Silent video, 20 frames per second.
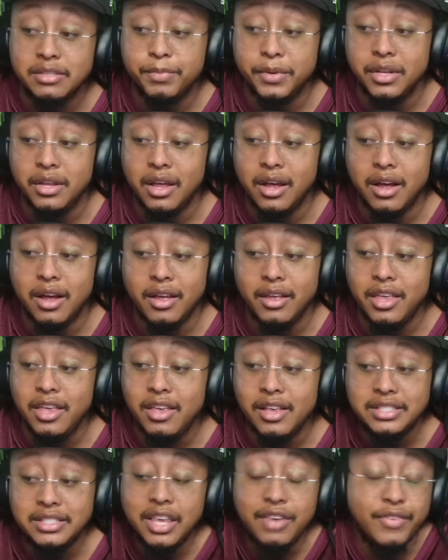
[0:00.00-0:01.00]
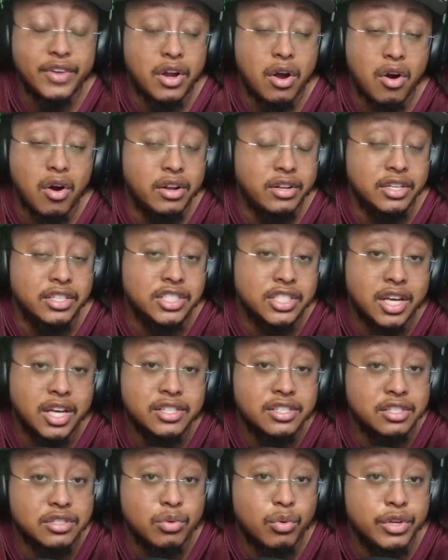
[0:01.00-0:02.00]
but it's even hard to
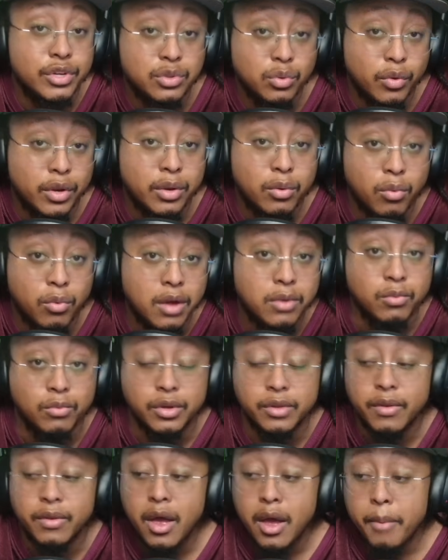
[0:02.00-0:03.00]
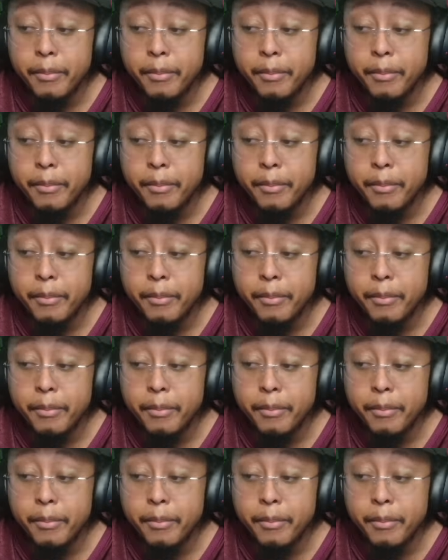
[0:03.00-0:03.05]
judge the 2021 one.